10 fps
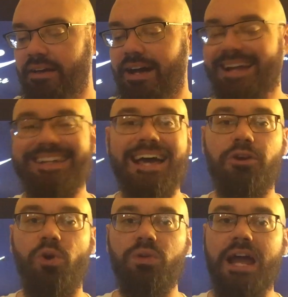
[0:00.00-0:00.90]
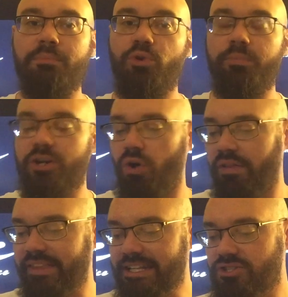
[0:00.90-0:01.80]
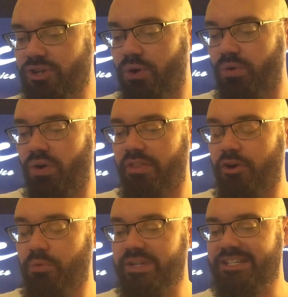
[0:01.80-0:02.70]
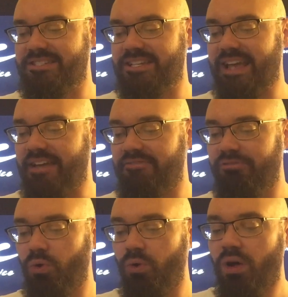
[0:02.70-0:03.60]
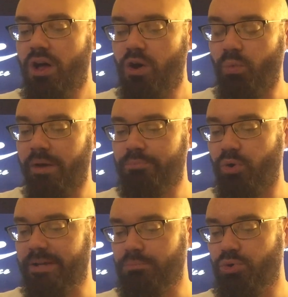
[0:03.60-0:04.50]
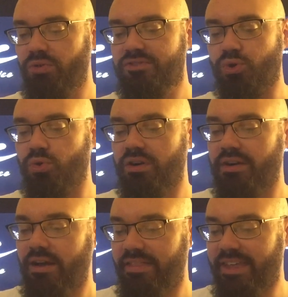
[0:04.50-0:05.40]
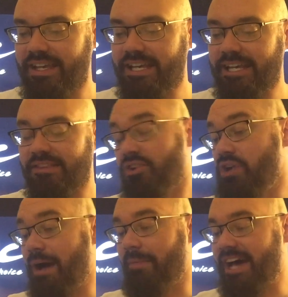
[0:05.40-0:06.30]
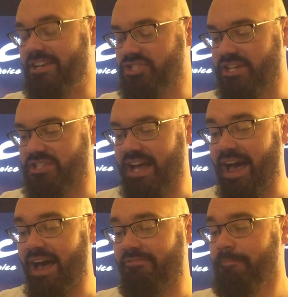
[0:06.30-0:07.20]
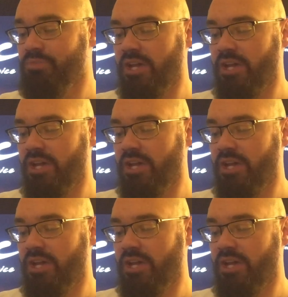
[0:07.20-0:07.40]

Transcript: Not a whole lot of movement on the total, although we did see a full 1-point move toward the Heat. They're now -6.5.